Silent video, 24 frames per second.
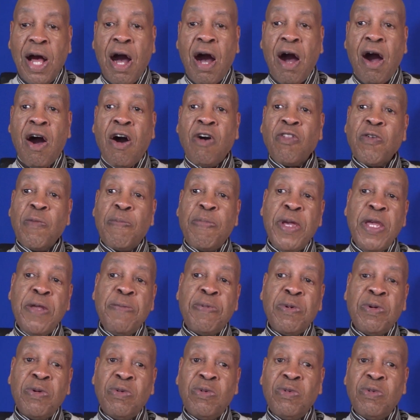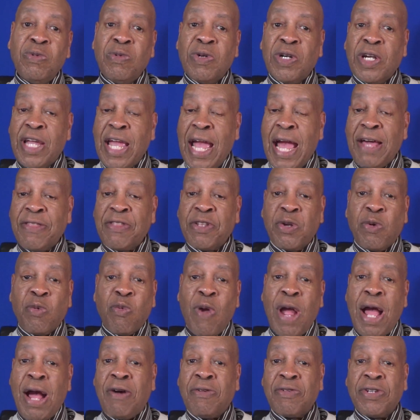All the people were gathered
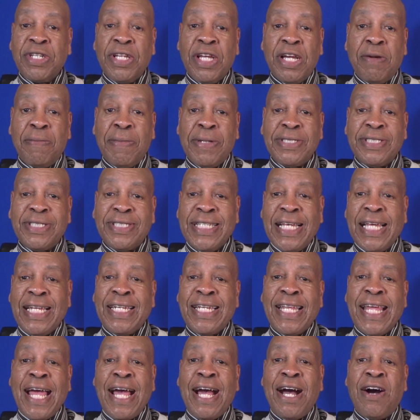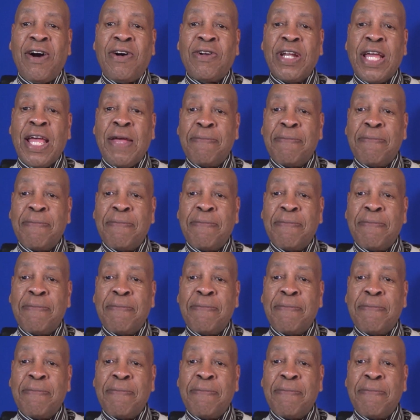around him and sat down